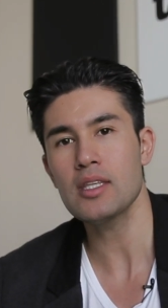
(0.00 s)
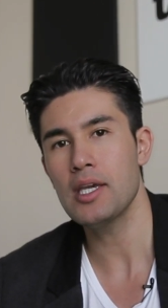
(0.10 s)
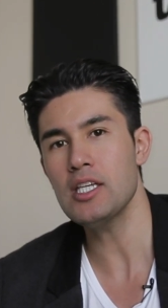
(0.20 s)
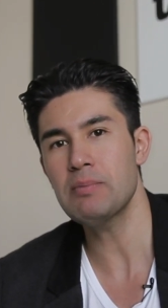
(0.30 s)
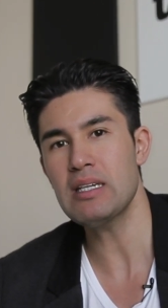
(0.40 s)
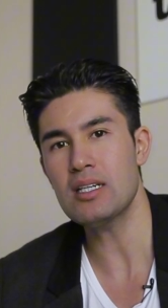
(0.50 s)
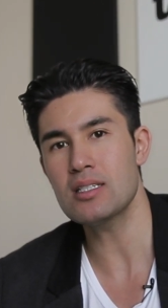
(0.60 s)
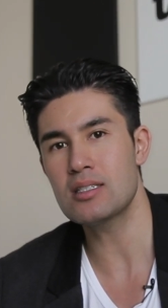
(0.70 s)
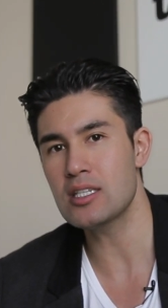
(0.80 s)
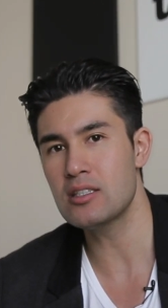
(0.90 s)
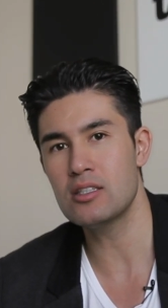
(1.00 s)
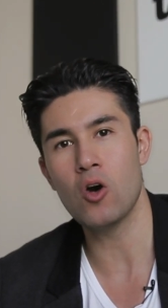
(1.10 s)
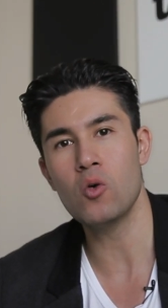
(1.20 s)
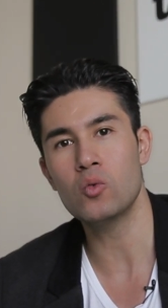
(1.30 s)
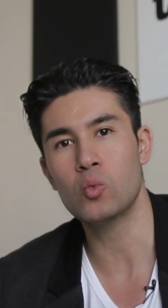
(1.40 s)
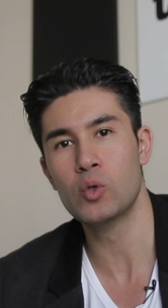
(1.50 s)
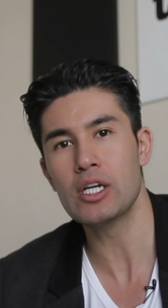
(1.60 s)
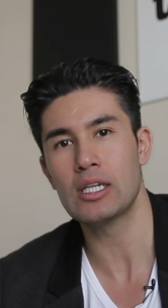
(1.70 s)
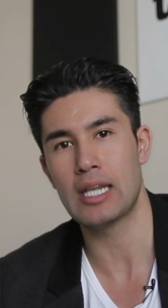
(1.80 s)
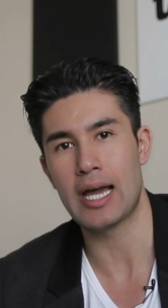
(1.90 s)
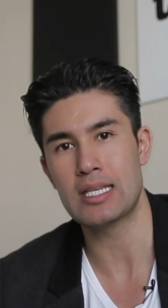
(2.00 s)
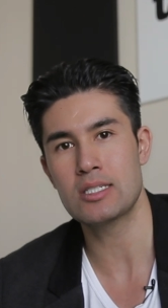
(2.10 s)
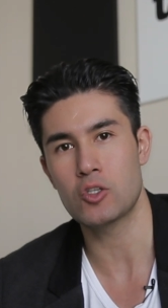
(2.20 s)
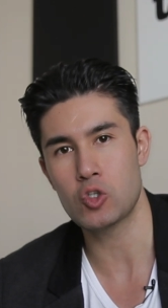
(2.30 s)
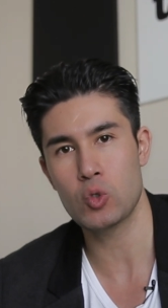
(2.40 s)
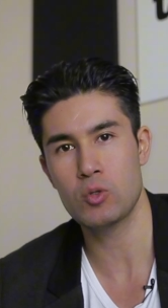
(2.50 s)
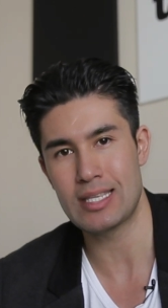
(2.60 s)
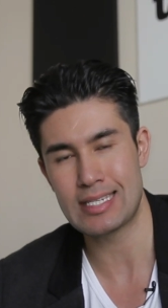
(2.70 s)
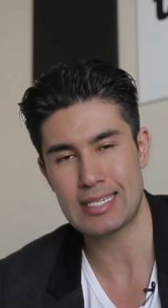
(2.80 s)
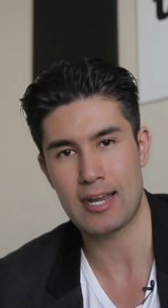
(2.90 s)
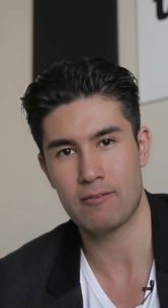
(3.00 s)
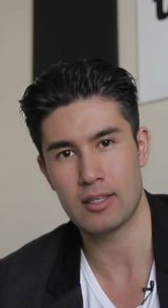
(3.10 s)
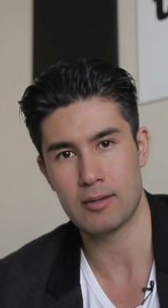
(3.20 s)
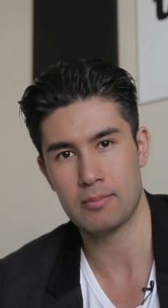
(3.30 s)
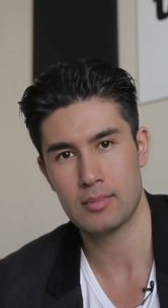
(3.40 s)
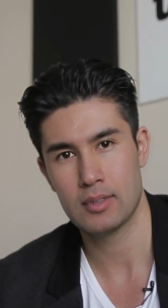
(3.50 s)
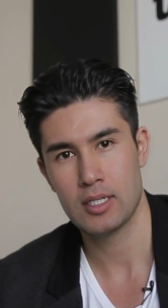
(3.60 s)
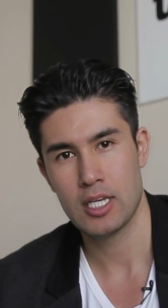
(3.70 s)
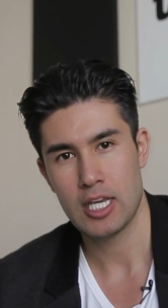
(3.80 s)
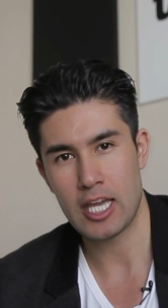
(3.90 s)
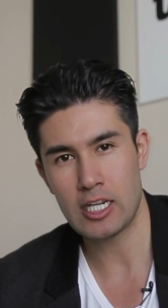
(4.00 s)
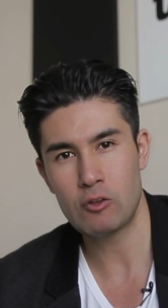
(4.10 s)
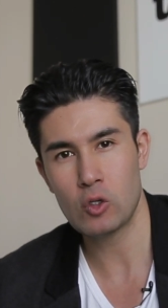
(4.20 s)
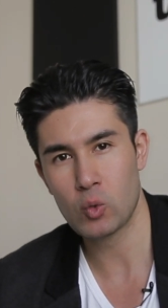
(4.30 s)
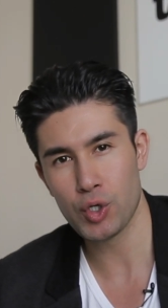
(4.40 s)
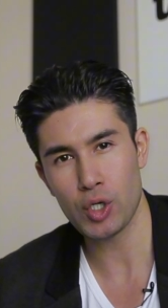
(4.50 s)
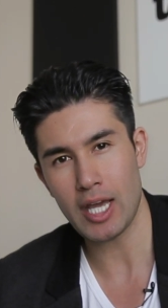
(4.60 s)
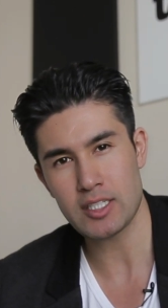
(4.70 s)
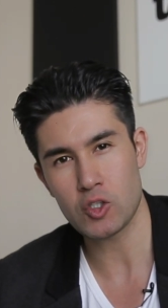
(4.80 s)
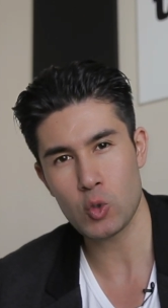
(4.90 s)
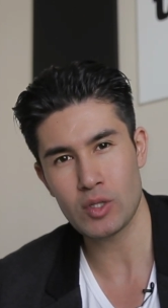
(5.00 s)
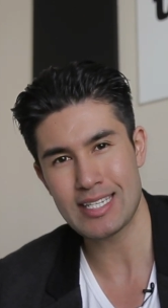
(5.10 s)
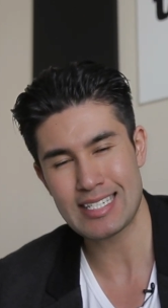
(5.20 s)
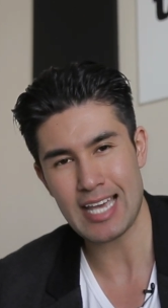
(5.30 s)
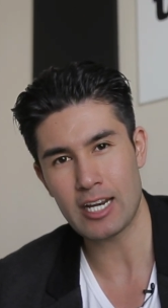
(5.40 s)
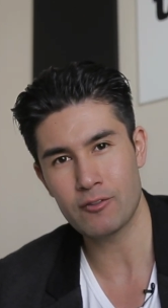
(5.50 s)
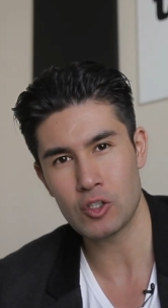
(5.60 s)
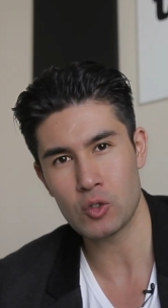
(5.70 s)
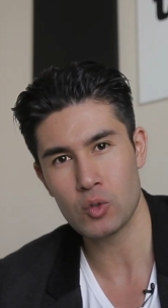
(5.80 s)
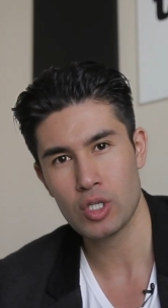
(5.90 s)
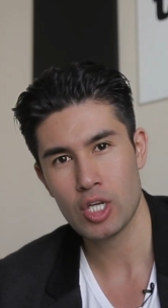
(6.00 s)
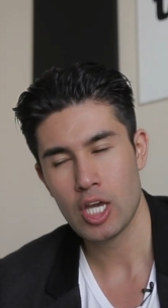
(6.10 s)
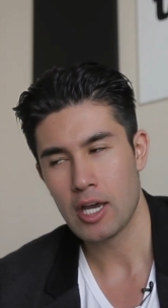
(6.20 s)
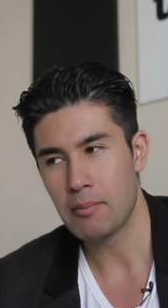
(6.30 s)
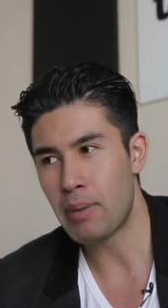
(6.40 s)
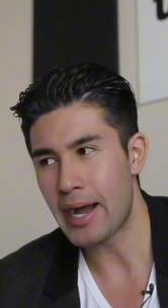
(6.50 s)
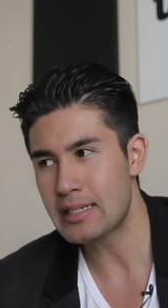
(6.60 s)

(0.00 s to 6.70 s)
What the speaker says: It's because they don't realize the truth inside of them. And if you realize the truth inside of you, by